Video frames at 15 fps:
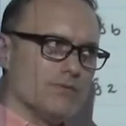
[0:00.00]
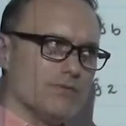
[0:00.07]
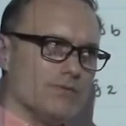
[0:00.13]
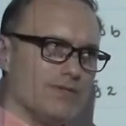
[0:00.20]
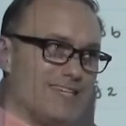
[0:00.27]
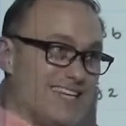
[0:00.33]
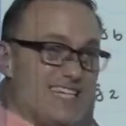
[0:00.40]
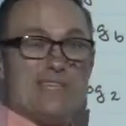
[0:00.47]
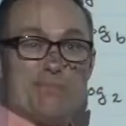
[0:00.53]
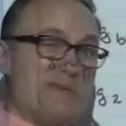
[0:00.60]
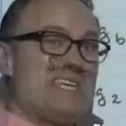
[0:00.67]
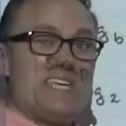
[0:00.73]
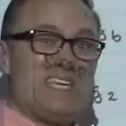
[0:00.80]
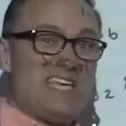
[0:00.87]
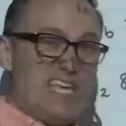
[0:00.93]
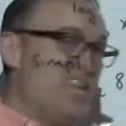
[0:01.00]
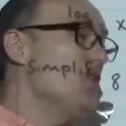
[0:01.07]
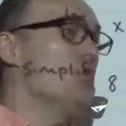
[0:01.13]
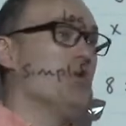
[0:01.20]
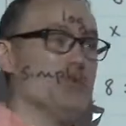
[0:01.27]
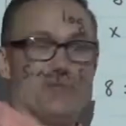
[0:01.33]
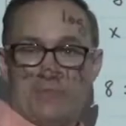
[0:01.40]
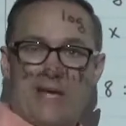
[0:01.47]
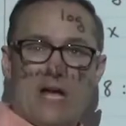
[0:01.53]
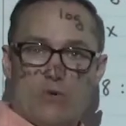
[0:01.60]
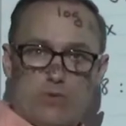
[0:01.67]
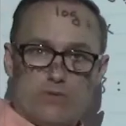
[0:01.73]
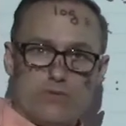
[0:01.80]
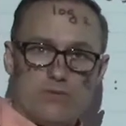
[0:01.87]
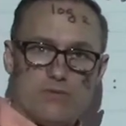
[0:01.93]
need to be equal to
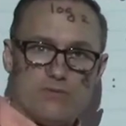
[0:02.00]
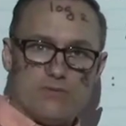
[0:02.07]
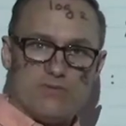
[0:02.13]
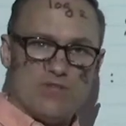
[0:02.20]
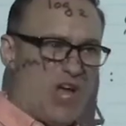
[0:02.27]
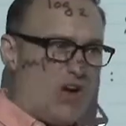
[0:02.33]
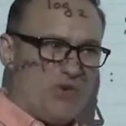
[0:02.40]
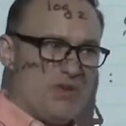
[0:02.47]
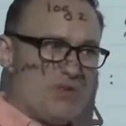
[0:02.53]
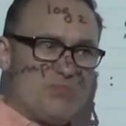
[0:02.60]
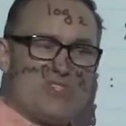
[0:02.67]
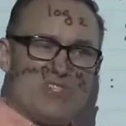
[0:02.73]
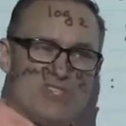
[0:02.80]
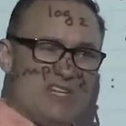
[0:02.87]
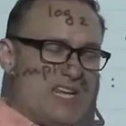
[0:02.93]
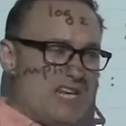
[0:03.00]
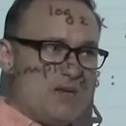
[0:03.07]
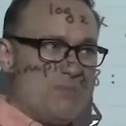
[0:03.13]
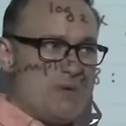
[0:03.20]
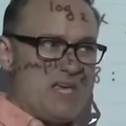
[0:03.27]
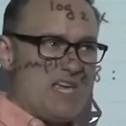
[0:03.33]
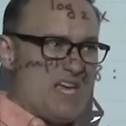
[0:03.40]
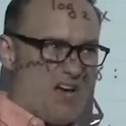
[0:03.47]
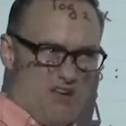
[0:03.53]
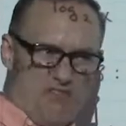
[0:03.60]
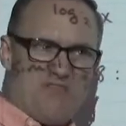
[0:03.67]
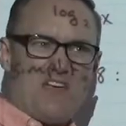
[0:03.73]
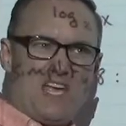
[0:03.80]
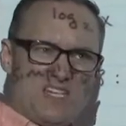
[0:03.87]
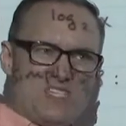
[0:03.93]
powers. Logarithms need to be a
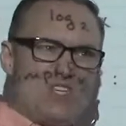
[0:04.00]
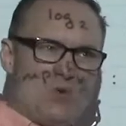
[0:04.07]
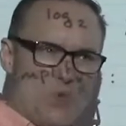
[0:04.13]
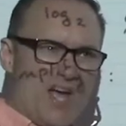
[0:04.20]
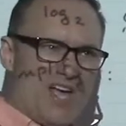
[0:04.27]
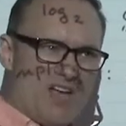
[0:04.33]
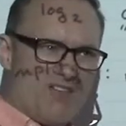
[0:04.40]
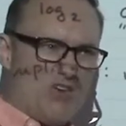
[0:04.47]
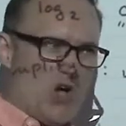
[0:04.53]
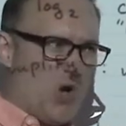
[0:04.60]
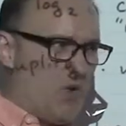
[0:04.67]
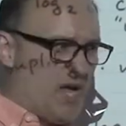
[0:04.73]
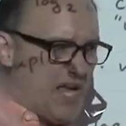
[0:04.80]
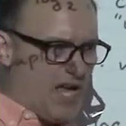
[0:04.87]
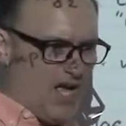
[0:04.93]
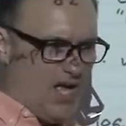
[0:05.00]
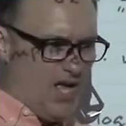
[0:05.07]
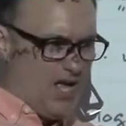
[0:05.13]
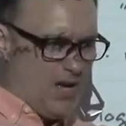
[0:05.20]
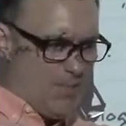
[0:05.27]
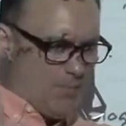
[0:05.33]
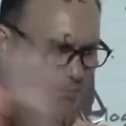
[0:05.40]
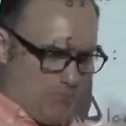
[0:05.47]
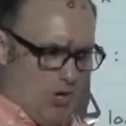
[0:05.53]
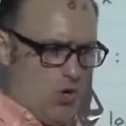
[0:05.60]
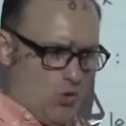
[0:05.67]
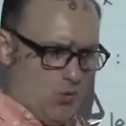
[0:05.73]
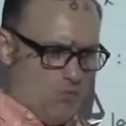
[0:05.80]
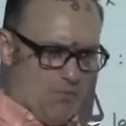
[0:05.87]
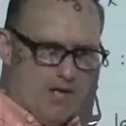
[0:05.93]
fancy way of going,
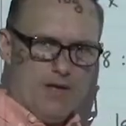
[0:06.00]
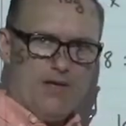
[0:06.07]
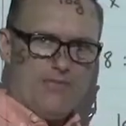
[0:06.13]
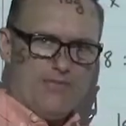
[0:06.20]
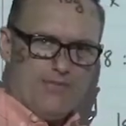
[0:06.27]
boom,